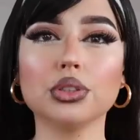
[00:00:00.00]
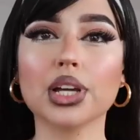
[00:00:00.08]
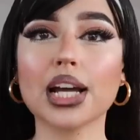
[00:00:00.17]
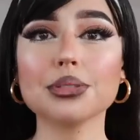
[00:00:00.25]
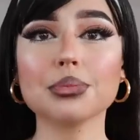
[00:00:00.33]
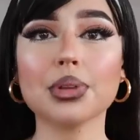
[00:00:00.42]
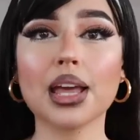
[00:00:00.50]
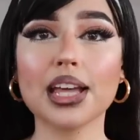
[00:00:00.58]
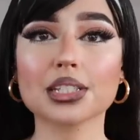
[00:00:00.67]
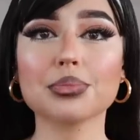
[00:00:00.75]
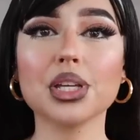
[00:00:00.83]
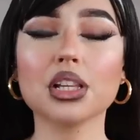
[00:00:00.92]
You guys
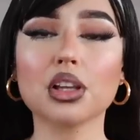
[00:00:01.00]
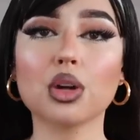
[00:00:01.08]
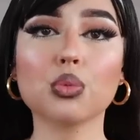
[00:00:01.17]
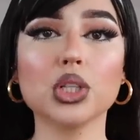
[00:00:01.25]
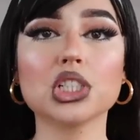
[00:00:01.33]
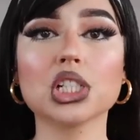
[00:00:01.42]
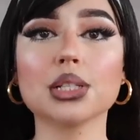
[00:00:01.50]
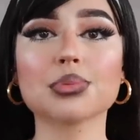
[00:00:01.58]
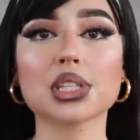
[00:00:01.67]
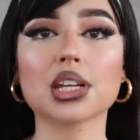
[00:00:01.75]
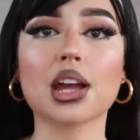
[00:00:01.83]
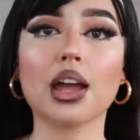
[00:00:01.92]
ask me a lot which
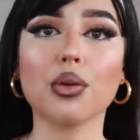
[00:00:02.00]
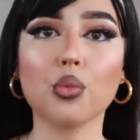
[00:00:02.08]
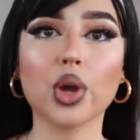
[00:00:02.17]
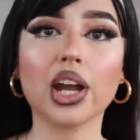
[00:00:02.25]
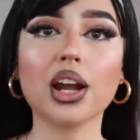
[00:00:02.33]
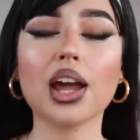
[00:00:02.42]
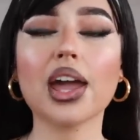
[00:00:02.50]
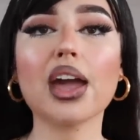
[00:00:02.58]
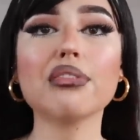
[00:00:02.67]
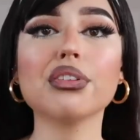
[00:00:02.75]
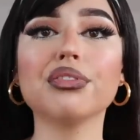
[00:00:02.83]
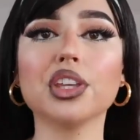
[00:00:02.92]
lipstick I wear. I
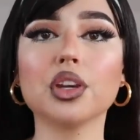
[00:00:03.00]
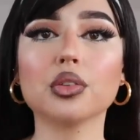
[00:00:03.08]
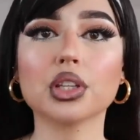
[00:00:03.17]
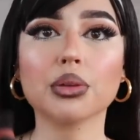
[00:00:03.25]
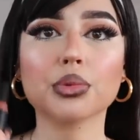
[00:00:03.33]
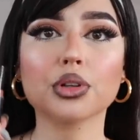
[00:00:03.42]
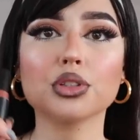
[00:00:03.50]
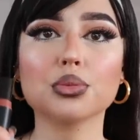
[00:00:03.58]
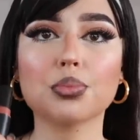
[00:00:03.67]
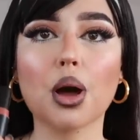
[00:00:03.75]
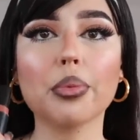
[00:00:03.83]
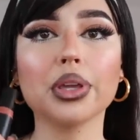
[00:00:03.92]
have a video that I'm going to
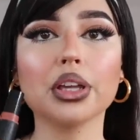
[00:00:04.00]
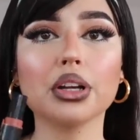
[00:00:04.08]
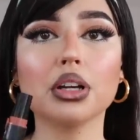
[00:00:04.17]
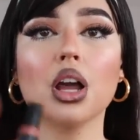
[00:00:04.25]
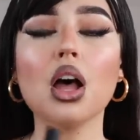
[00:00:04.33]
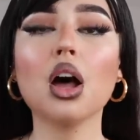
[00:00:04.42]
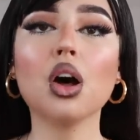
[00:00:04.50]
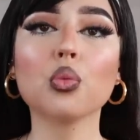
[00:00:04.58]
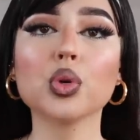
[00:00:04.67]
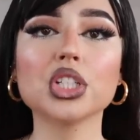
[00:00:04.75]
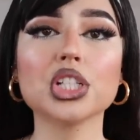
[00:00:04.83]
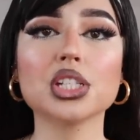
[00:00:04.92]
pop here,
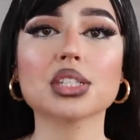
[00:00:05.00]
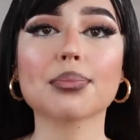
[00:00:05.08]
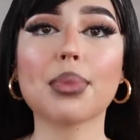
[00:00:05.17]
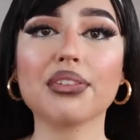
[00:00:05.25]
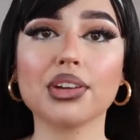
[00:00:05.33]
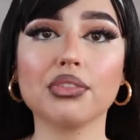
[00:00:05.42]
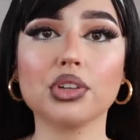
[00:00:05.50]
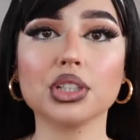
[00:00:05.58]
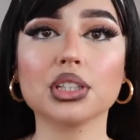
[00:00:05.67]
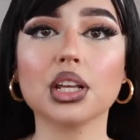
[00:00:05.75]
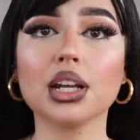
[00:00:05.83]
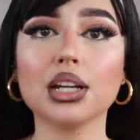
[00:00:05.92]
which is my
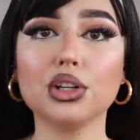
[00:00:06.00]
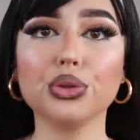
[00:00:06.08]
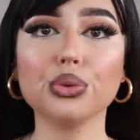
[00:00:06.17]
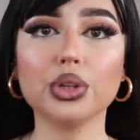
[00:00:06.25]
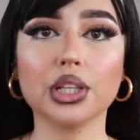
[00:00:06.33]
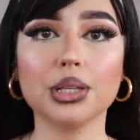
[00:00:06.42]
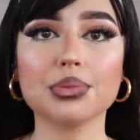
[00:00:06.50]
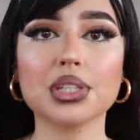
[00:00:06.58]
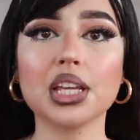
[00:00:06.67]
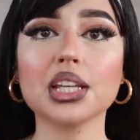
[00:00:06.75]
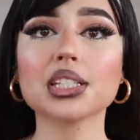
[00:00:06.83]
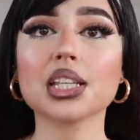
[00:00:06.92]
favorite nude
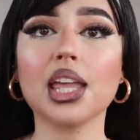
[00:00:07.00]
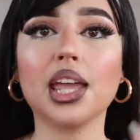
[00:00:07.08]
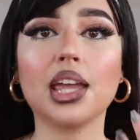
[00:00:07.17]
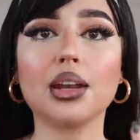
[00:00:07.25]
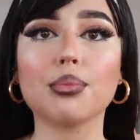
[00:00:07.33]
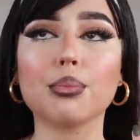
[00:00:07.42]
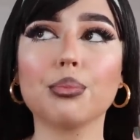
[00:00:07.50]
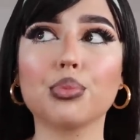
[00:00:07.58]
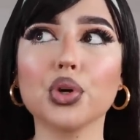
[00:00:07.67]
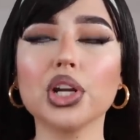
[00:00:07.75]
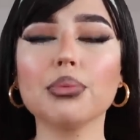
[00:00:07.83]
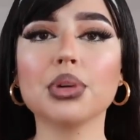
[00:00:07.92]
lipsticks, and
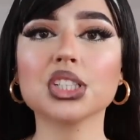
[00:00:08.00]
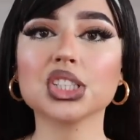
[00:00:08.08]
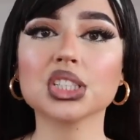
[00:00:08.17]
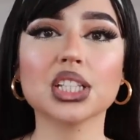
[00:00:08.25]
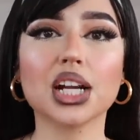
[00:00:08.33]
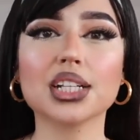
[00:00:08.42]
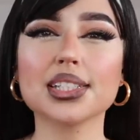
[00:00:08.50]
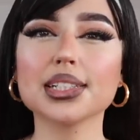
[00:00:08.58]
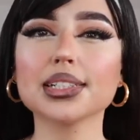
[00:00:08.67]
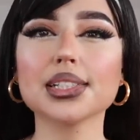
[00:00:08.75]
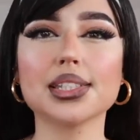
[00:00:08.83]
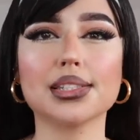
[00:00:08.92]
pretty much they are
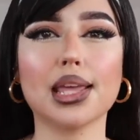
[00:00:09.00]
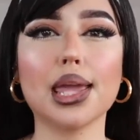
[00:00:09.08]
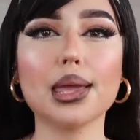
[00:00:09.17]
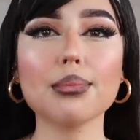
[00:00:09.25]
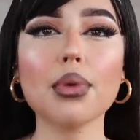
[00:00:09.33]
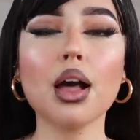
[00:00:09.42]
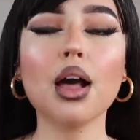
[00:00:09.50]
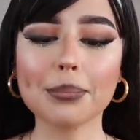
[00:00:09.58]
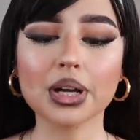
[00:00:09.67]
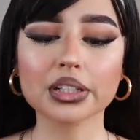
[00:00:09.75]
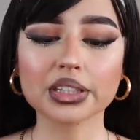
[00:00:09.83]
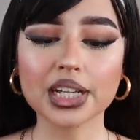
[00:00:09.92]
still the same,
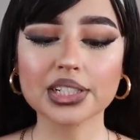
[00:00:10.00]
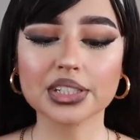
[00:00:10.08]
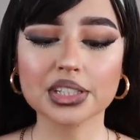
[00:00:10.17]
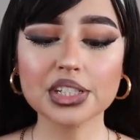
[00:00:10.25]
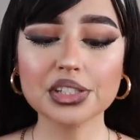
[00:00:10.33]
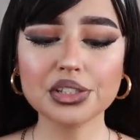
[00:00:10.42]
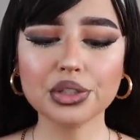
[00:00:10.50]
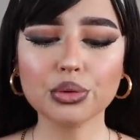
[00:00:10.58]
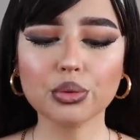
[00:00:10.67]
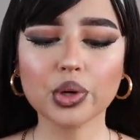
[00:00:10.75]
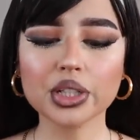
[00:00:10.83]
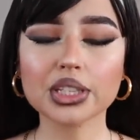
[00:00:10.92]
but there's this
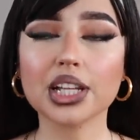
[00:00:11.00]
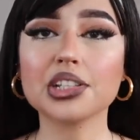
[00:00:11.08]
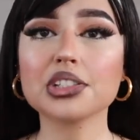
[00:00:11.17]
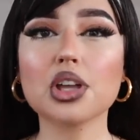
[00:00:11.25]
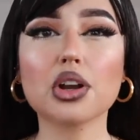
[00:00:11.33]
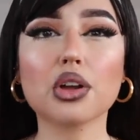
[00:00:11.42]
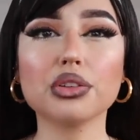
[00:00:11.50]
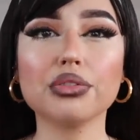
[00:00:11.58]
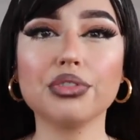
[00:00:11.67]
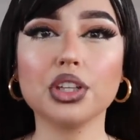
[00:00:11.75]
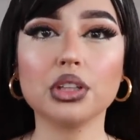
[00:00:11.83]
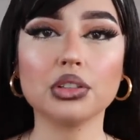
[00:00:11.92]
new one that's not on the
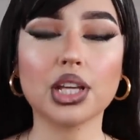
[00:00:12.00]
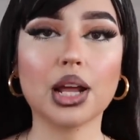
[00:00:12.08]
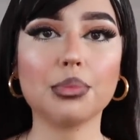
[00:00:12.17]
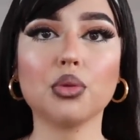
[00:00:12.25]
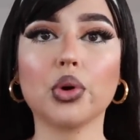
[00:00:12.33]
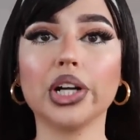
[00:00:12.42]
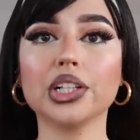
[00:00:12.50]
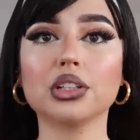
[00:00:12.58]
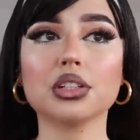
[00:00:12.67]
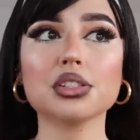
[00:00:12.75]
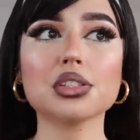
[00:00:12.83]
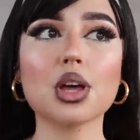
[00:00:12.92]
video that I've been wearing
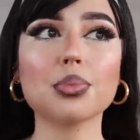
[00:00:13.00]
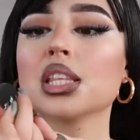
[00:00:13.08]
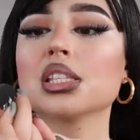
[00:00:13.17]
non-stop.